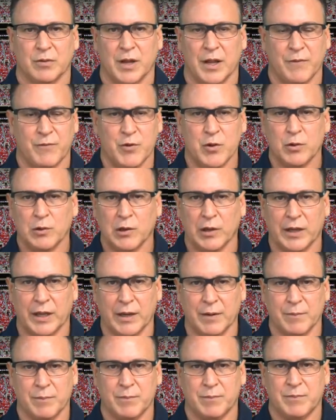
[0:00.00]
if you look
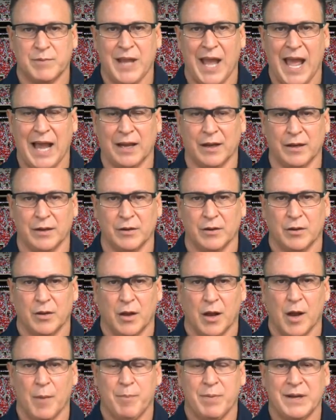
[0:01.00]
at talent up